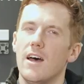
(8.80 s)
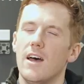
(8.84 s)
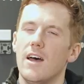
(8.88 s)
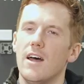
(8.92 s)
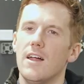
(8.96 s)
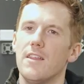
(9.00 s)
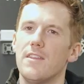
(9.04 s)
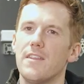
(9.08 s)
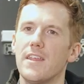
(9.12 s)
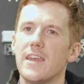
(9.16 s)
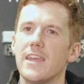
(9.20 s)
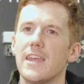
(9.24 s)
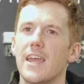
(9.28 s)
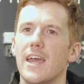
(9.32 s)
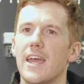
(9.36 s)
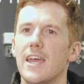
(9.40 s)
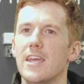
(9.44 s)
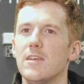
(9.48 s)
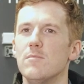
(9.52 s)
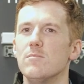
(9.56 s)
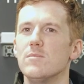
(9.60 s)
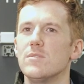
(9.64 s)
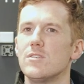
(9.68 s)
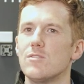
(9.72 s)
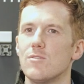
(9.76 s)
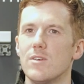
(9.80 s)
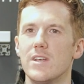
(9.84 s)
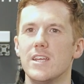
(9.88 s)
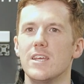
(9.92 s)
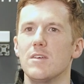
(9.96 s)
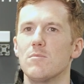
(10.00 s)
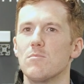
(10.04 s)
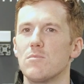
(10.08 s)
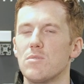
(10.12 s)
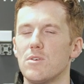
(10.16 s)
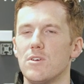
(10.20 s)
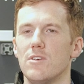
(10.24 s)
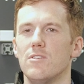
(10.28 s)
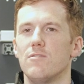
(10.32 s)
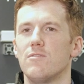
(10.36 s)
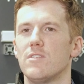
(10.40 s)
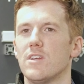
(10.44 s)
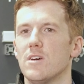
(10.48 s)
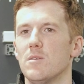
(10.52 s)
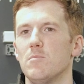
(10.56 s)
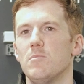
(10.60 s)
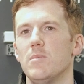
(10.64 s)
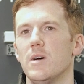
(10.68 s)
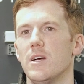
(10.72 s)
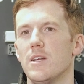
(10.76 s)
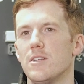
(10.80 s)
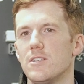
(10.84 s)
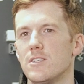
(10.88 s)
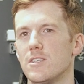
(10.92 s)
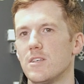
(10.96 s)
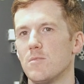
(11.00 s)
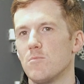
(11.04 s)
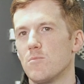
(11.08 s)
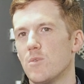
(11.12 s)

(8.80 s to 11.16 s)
I think AIM's really improved our purchasing